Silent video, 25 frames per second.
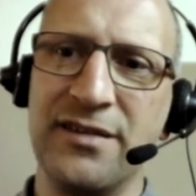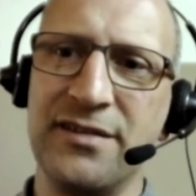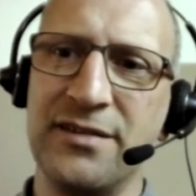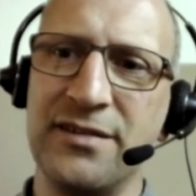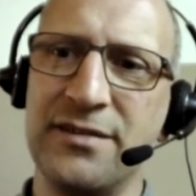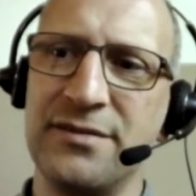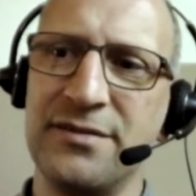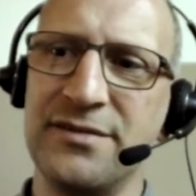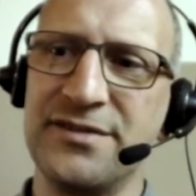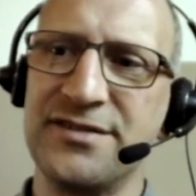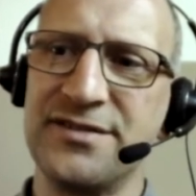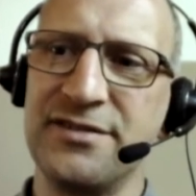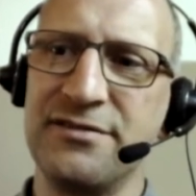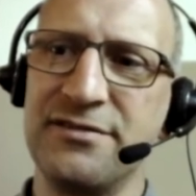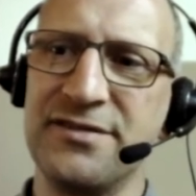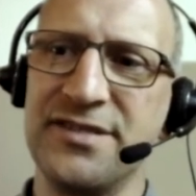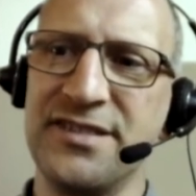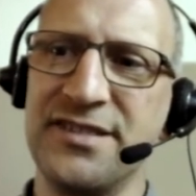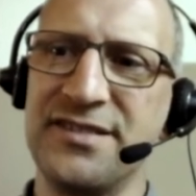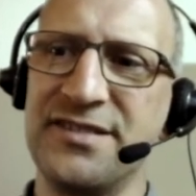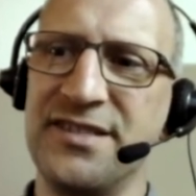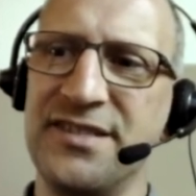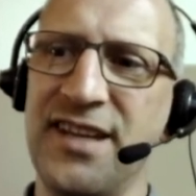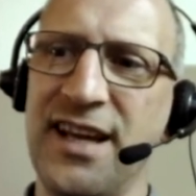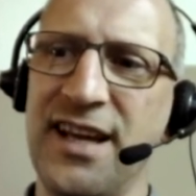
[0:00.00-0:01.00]
So
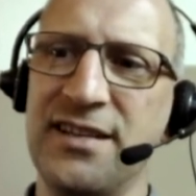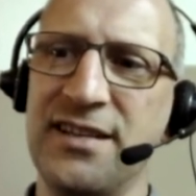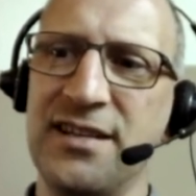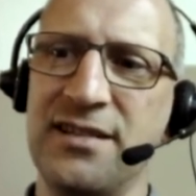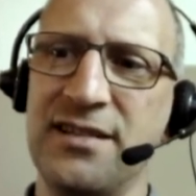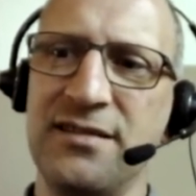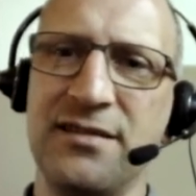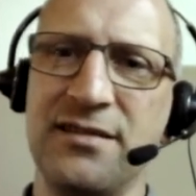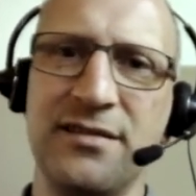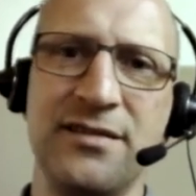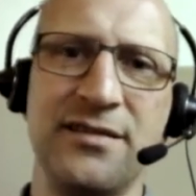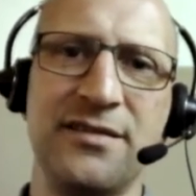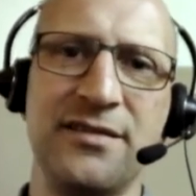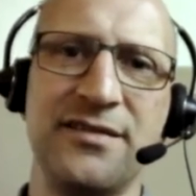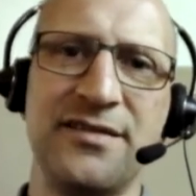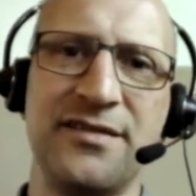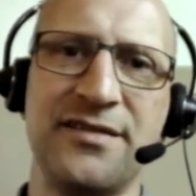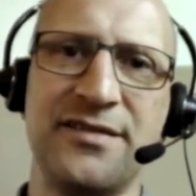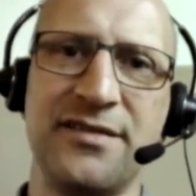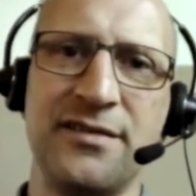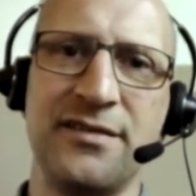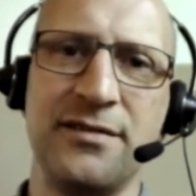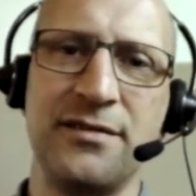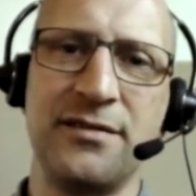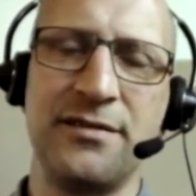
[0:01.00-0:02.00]
this data
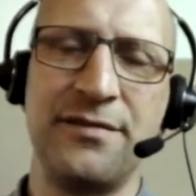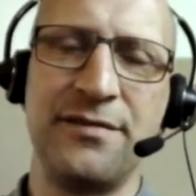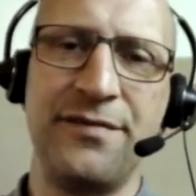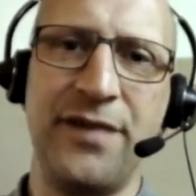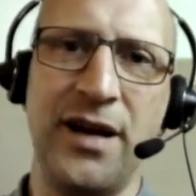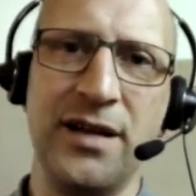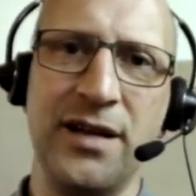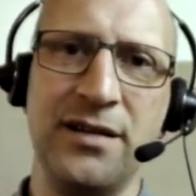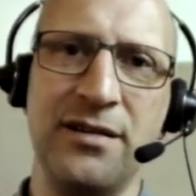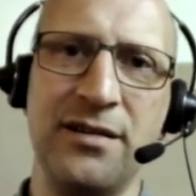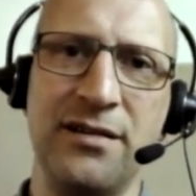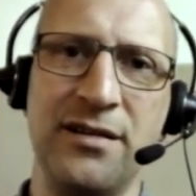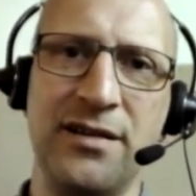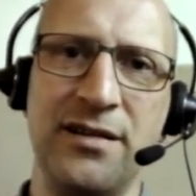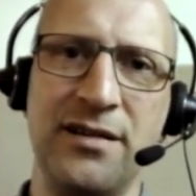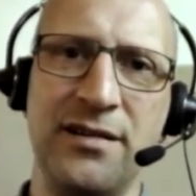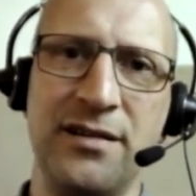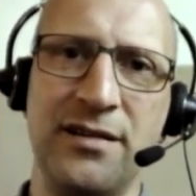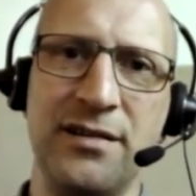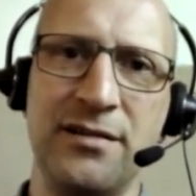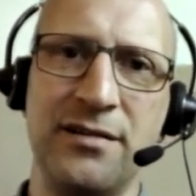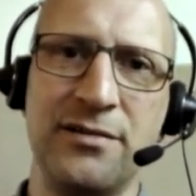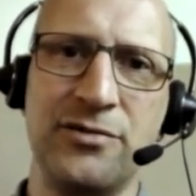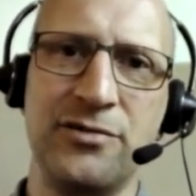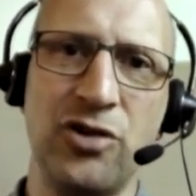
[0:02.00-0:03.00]
is
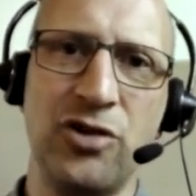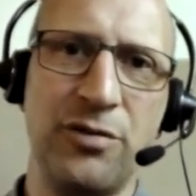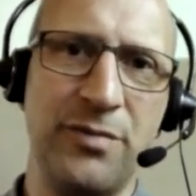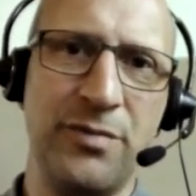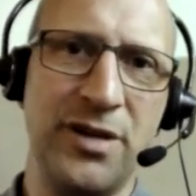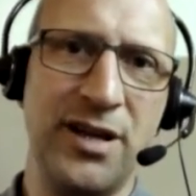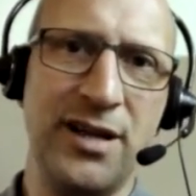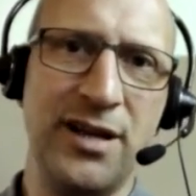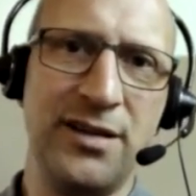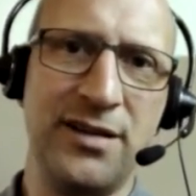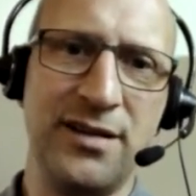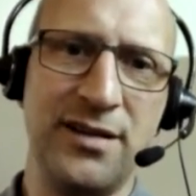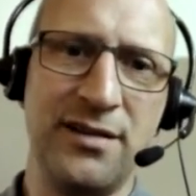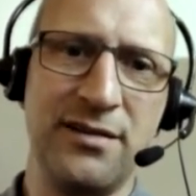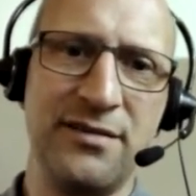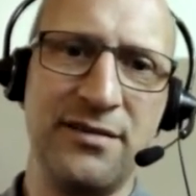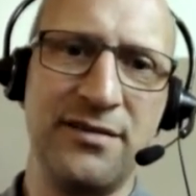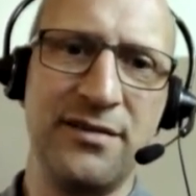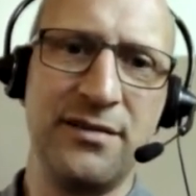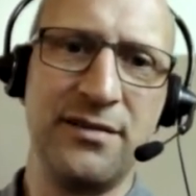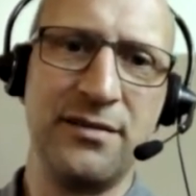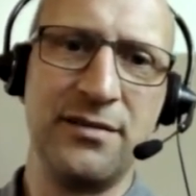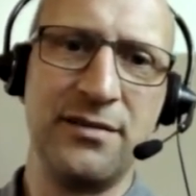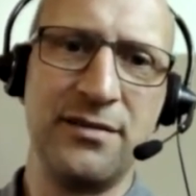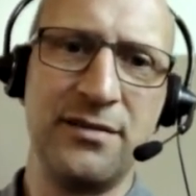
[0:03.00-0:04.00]
finally terminating in
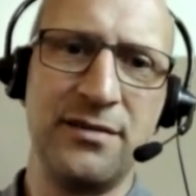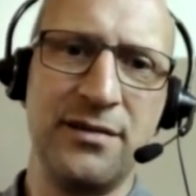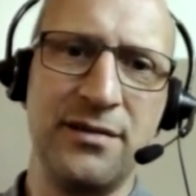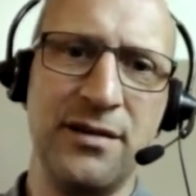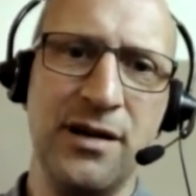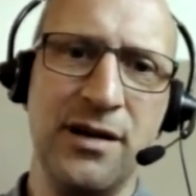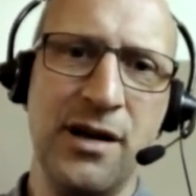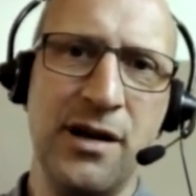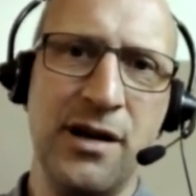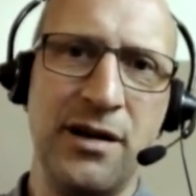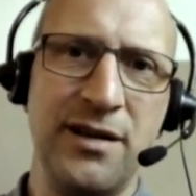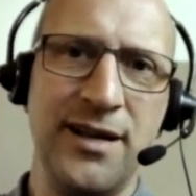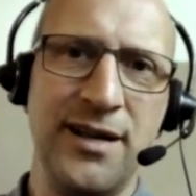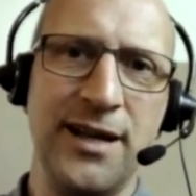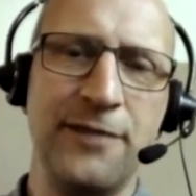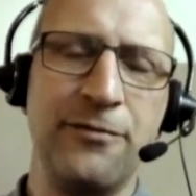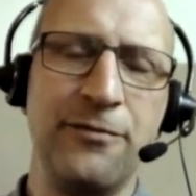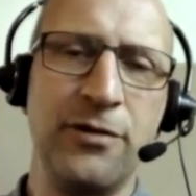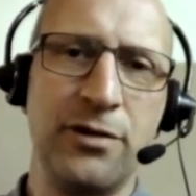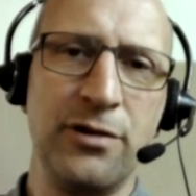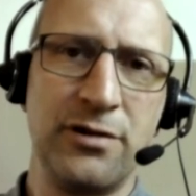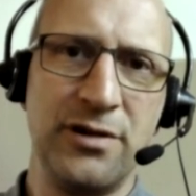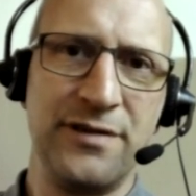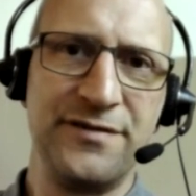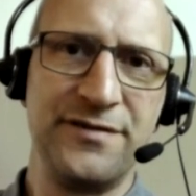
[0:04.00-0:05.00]
the
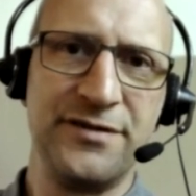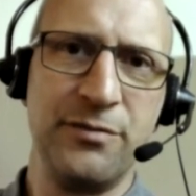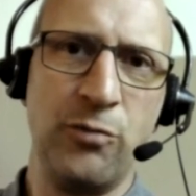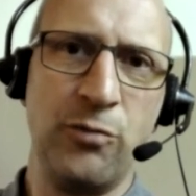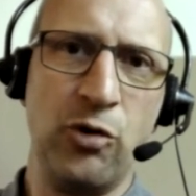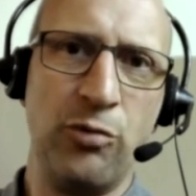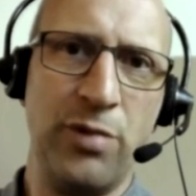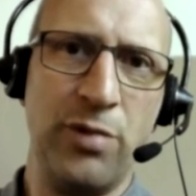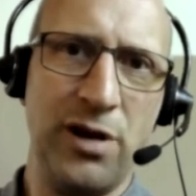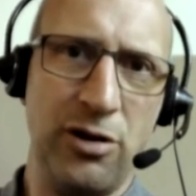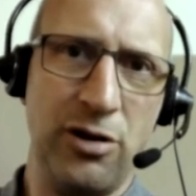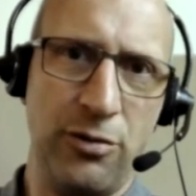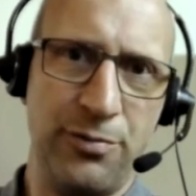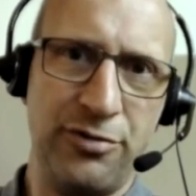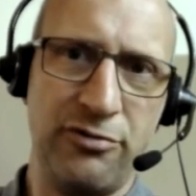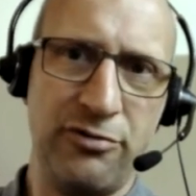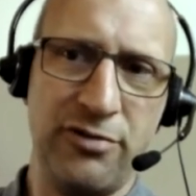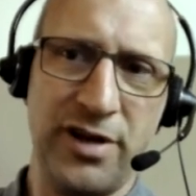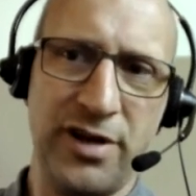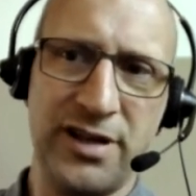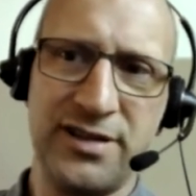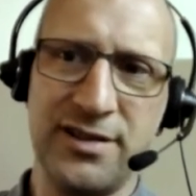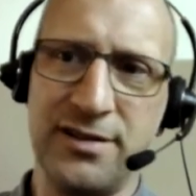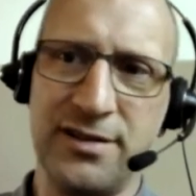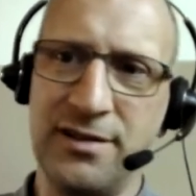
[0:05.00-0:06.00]
network of the mobile
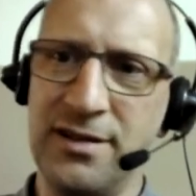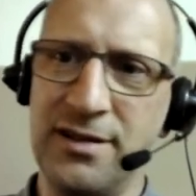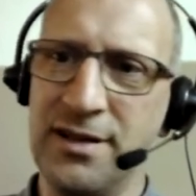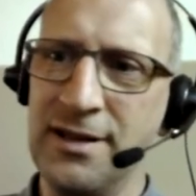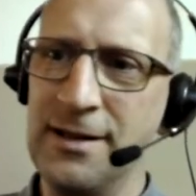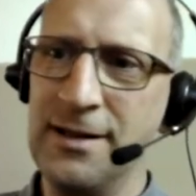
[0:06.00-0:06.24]
operator.